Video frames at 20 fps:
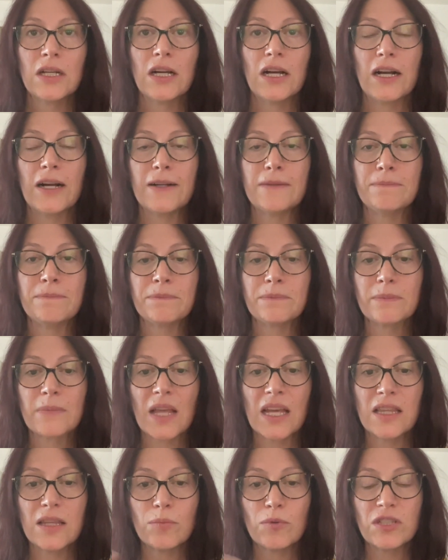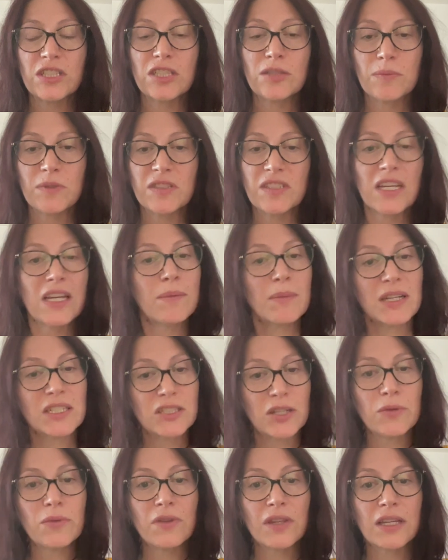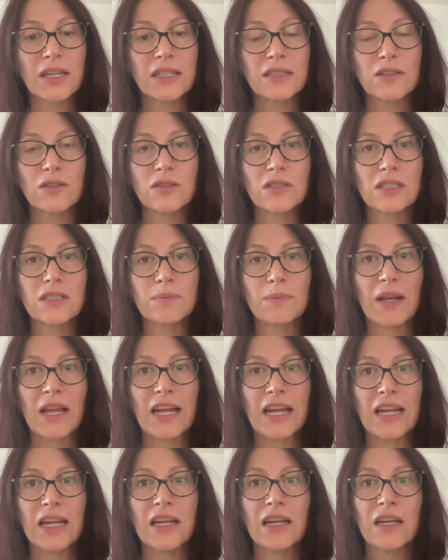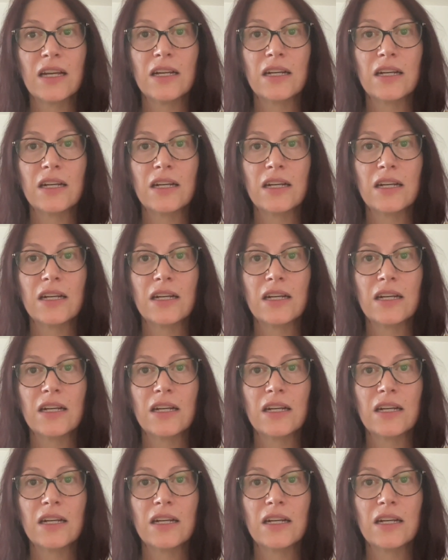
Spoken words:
in the British Museum. I don't think it's on display.